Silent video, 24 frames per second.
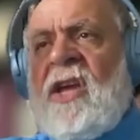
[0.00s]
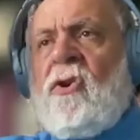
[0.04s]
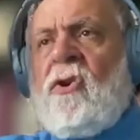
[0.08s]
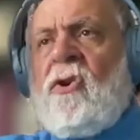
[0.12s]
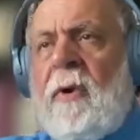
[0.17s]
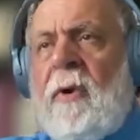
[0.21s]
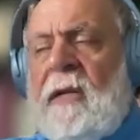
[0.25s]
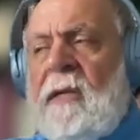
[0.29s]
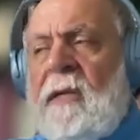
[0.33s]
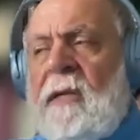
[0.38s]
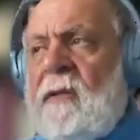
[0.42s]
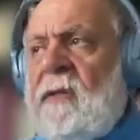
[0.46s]

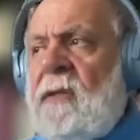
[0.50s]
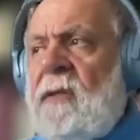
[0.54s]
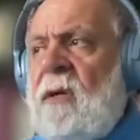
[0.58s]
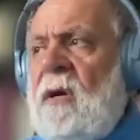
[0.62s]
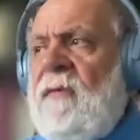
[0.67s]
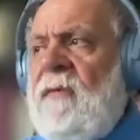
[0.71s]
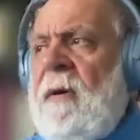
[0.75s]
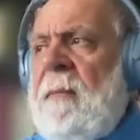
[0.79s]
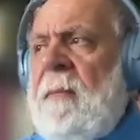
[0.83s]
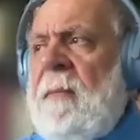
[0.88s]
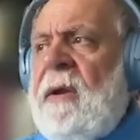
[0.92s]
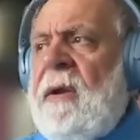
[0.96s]
ignorance
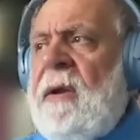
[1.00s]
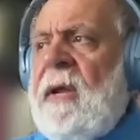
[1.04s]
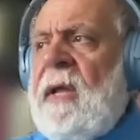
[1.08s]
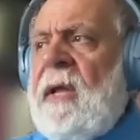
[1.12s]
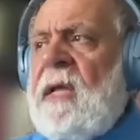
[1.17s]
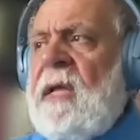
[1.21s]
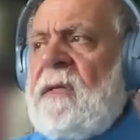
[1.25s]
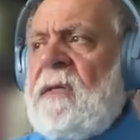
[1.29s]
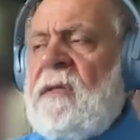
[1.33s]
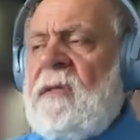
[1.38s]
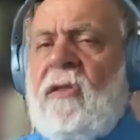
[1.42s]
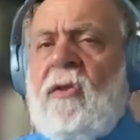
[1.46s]
of
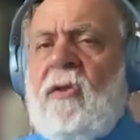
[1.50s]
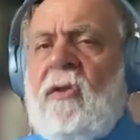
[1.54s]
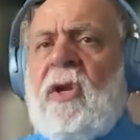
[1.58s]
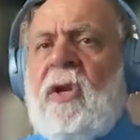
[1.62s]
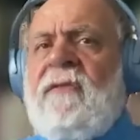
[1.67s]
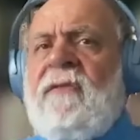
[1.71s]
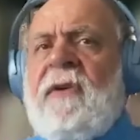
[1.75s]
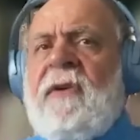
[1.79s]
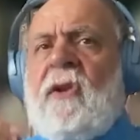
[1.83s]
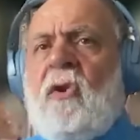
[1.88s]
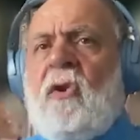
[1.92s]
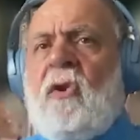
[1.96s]
Americans.
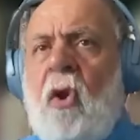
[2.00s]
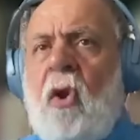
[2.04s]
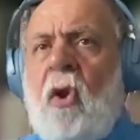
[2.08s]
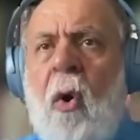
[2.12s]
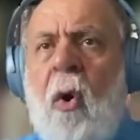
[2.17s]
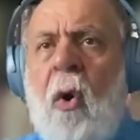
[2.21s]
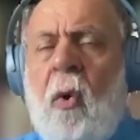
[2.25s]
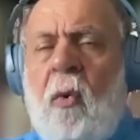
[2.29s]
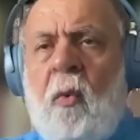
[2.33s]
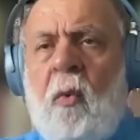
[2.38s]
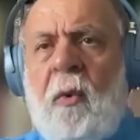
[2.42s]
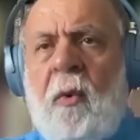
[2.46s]
They don't
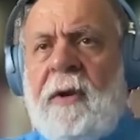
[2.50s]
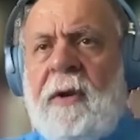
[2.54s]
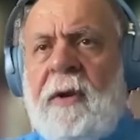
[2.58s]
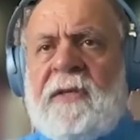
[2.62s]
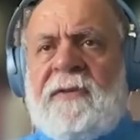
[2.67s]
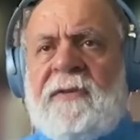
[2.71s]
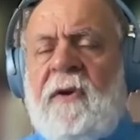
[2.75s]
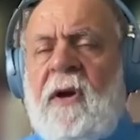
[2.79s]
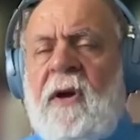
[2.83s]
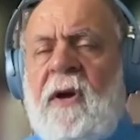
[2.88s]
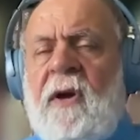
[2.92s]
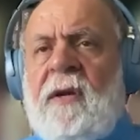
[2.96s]
even know
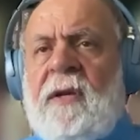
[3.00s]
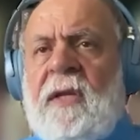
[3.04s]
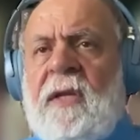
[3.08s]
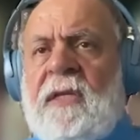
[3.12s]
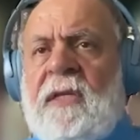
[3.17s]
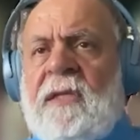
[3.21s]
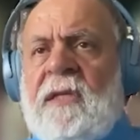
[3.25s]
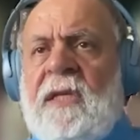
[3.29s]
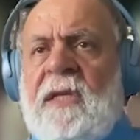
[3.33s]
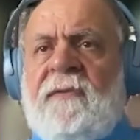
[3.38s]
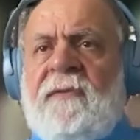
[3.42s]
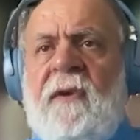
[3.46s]
where
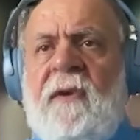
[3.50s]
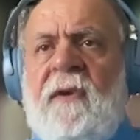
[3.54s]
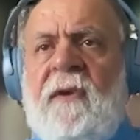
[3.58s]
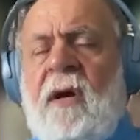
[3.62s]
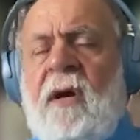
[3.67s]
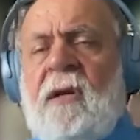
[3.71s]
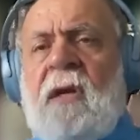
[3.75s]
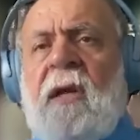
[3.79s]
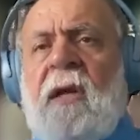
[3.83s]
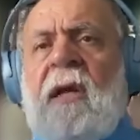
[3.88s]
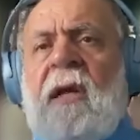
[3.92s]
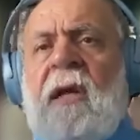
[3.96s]
Isfahan is.
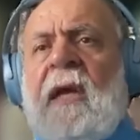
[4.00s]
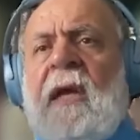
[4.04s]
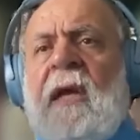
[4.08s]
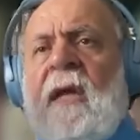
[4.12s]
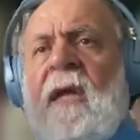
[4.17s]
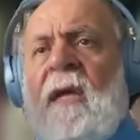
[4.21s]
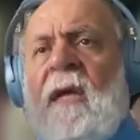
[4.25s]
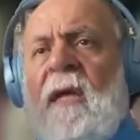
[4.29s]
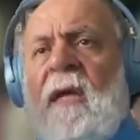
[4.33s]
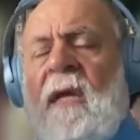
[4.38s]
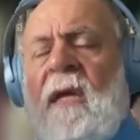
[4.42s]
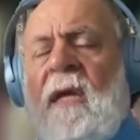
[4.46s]
Isfahan
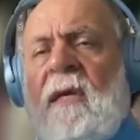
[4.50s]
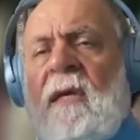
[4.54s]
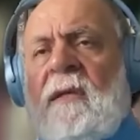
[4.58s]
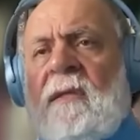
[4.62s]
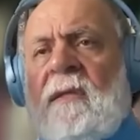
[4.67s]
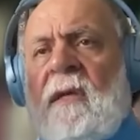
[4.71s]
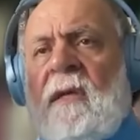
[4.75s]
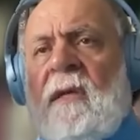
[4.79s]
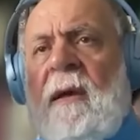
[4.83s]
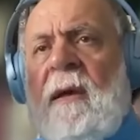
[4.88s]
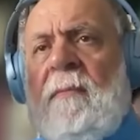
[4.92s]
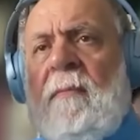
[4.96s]

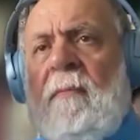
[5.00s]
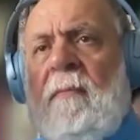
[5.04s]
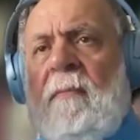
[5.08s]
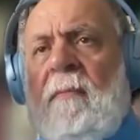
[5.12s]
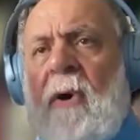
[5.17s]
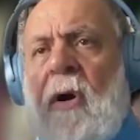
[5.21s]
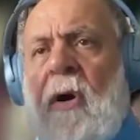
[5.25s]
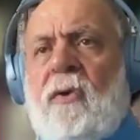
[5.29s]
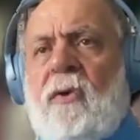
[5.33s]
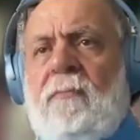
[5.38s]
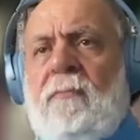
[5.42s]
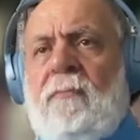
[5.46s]
is a
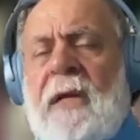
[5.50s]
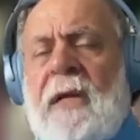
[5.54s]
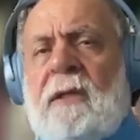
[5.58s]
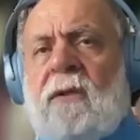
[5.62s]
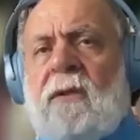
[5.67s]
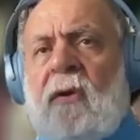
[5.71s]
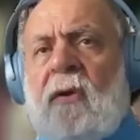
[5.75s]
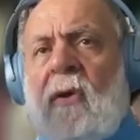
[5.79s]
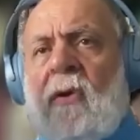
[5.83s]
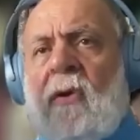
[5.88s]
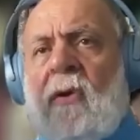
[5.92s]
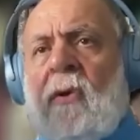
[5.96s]

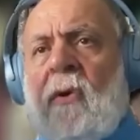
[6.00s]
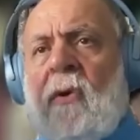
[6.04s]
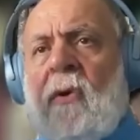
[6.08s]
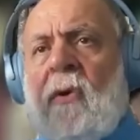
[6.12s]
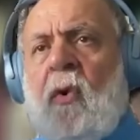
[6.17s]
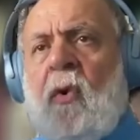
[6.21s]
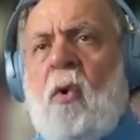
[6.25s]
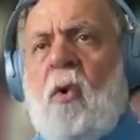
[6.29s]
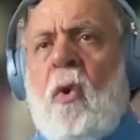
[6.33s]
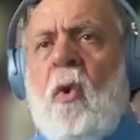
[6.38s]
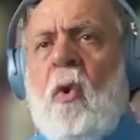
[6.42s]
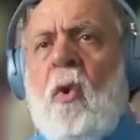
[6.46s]
monumental
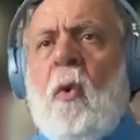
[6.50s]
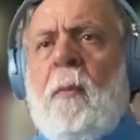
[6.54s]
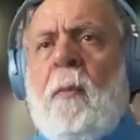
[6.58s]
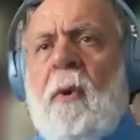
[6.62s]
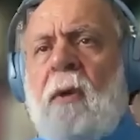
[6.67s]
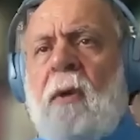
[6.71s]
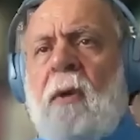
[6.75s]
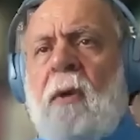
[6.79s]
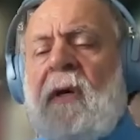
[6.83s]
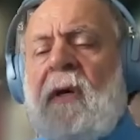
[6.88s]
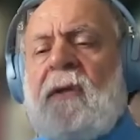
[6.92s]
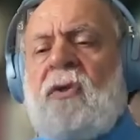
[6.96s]

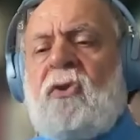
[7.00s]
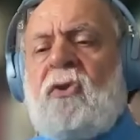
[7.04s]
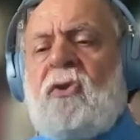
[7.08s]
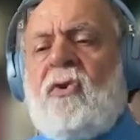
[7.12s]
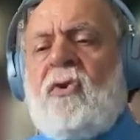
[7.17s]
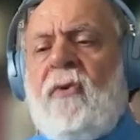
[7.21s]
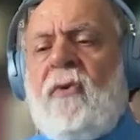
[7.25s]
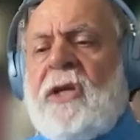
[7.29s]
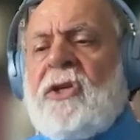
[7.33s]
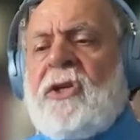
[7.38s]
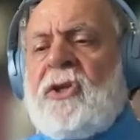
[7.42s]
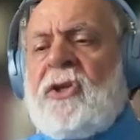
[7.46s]
global
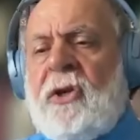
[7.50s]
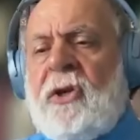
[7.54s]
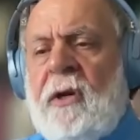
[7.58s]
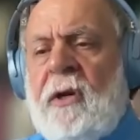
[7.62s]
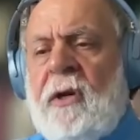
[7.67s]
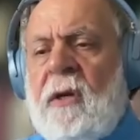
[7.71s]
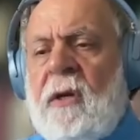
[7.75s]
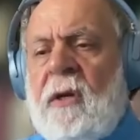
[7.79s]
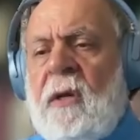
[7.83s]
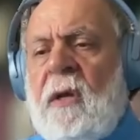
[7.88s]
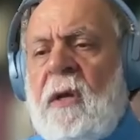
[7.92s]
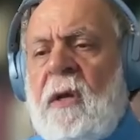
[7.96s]

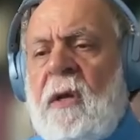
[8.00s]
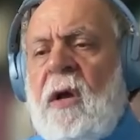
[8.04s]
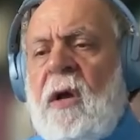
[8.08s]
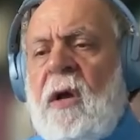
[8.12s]
treasure.